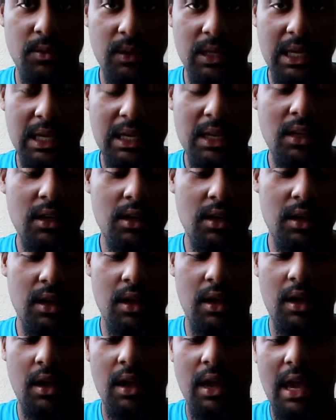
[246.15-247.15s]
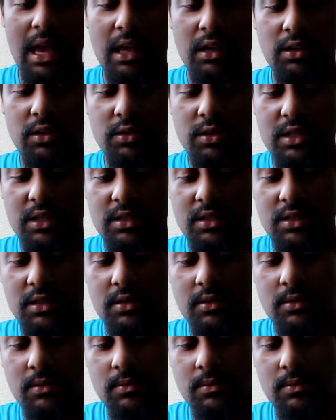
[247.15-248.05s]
you need, and you just